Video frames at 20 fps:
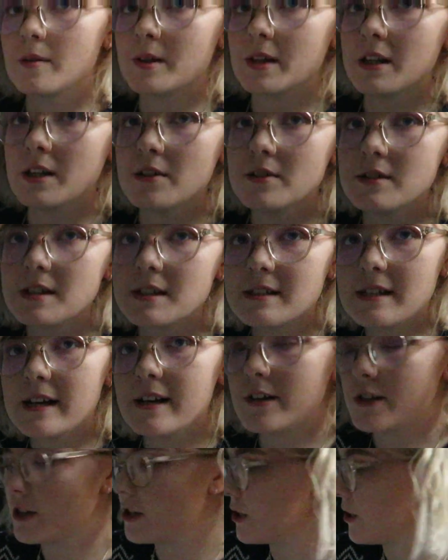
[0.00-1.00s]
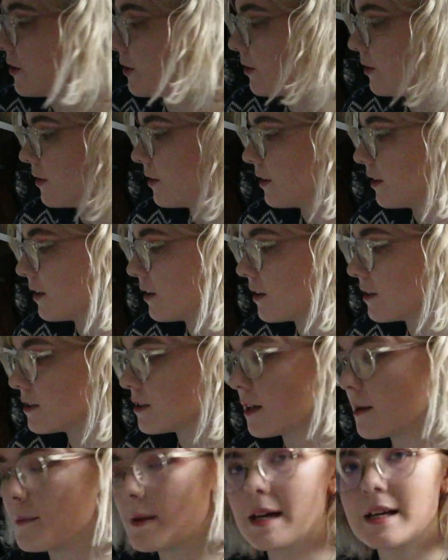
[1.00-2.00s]
I'm going to use a tissue
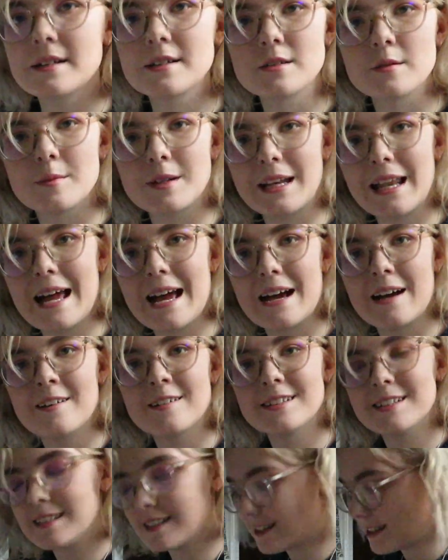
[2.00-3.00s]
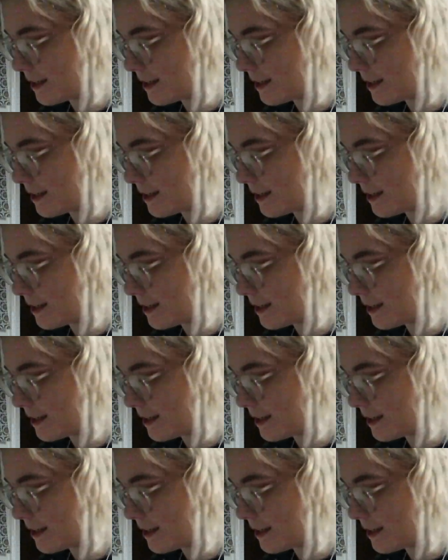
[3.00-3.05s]
to make some clouds and